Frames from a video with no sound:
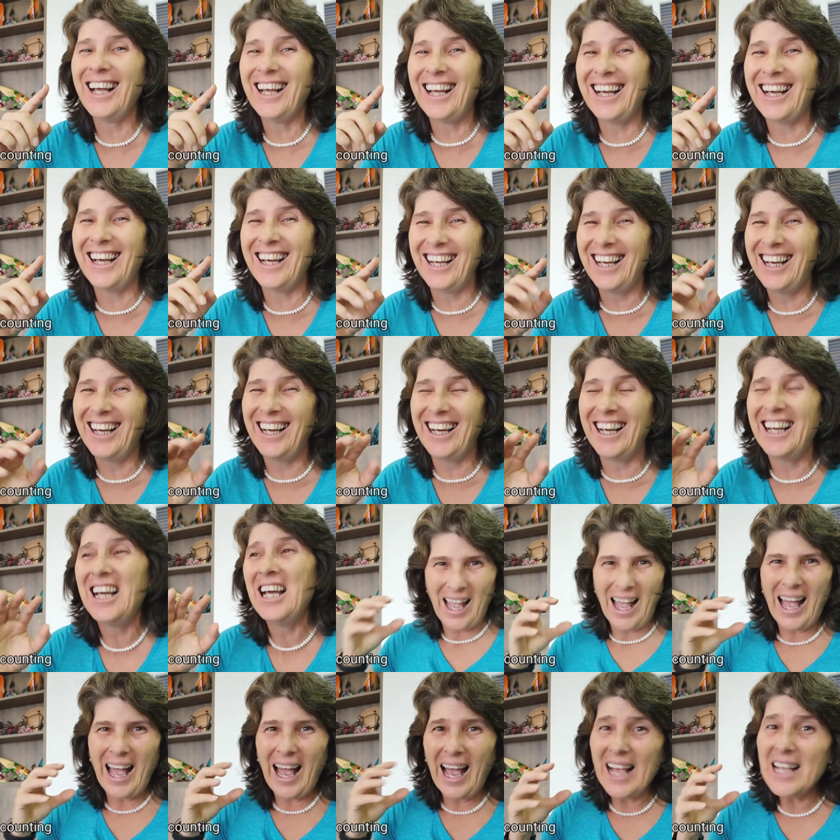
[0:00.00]

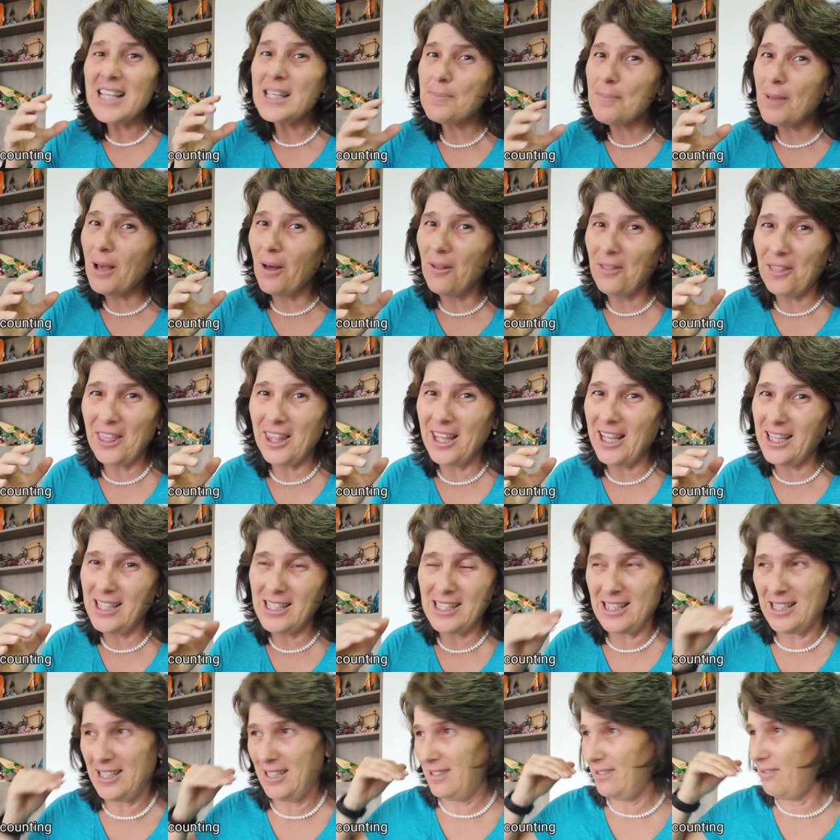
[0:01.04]
I smell
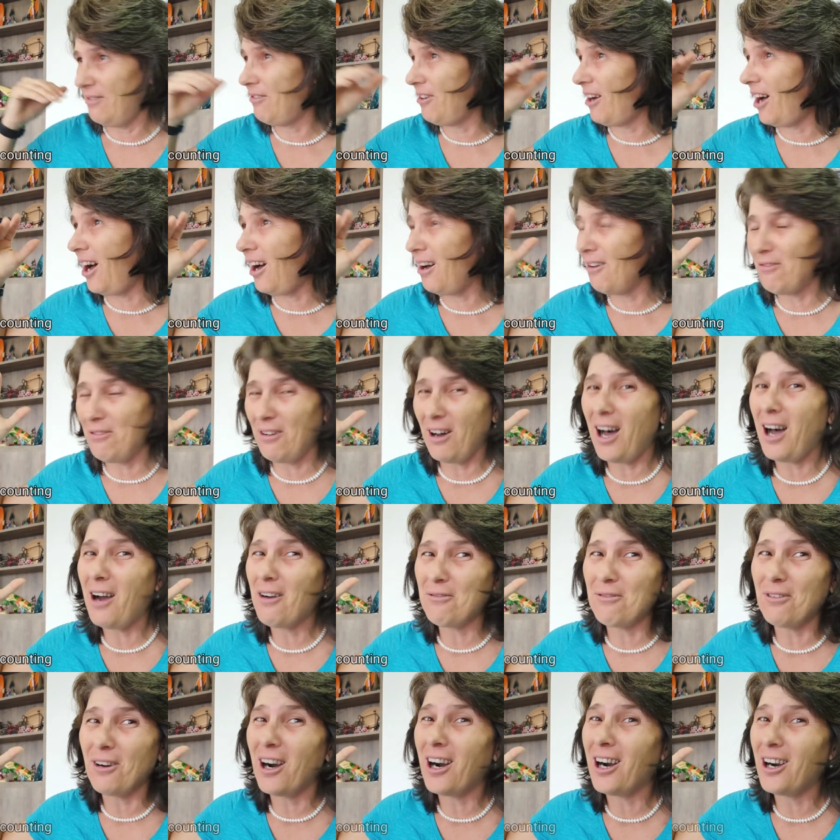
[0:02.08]
things far,
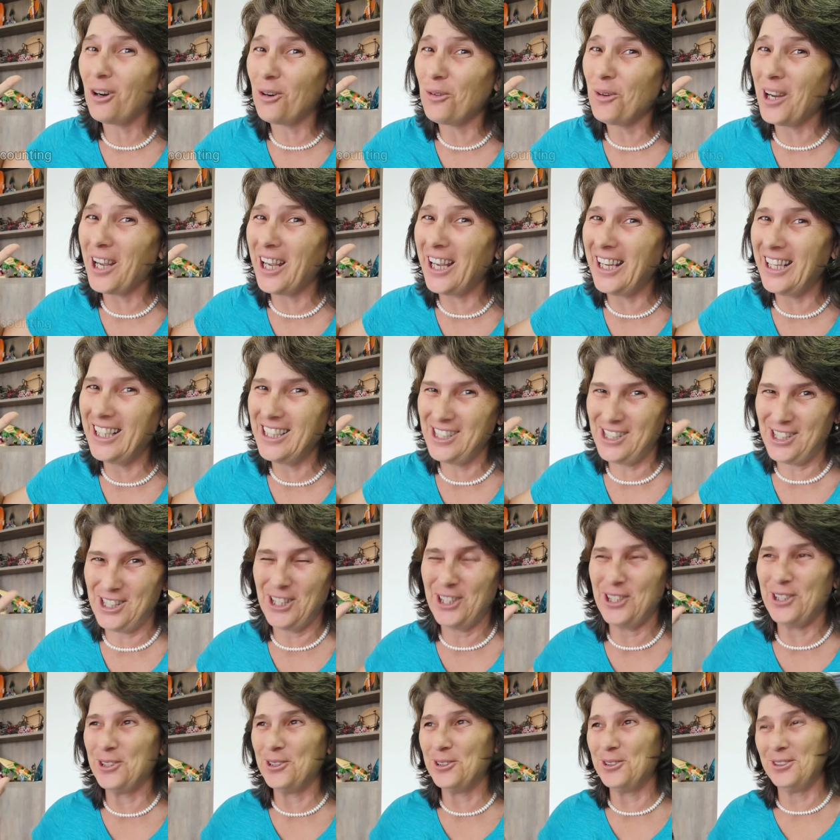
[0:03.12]
far, far away.
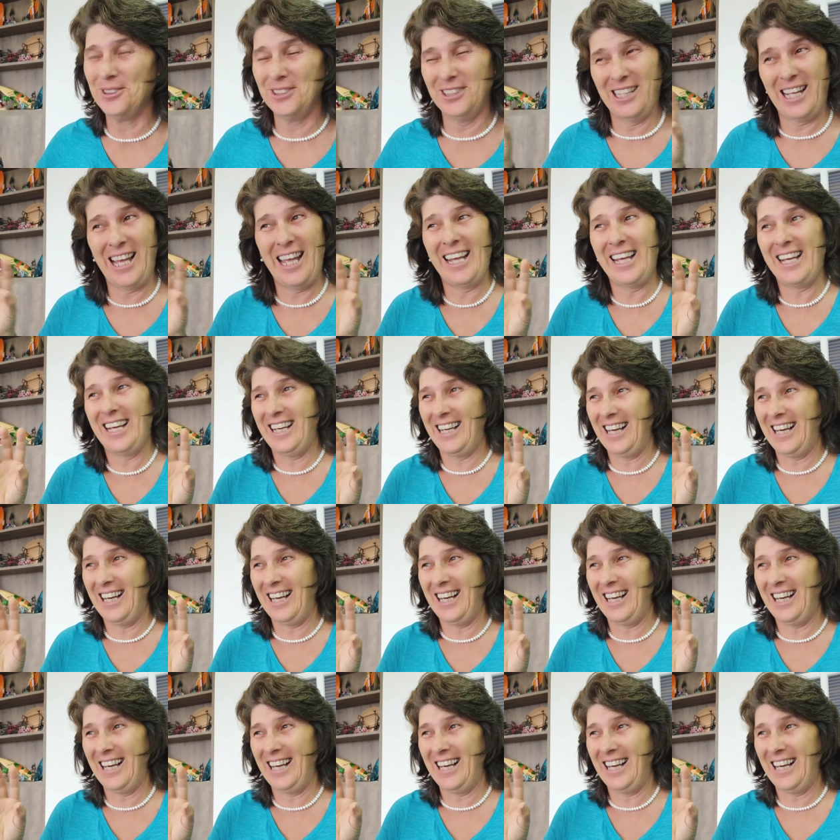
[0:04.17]
So, like,